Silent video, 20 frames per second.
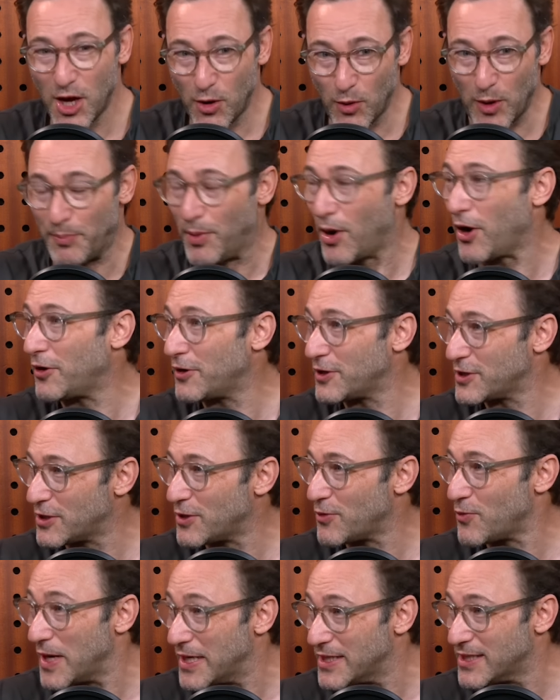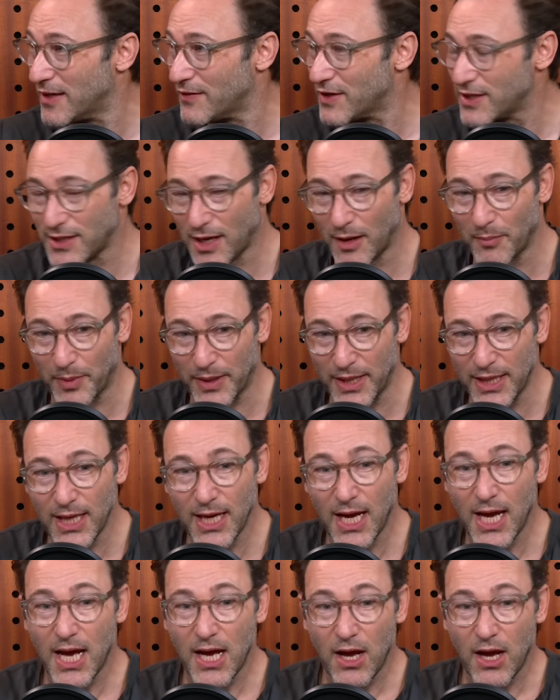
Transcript: We're partners in the raising of this company.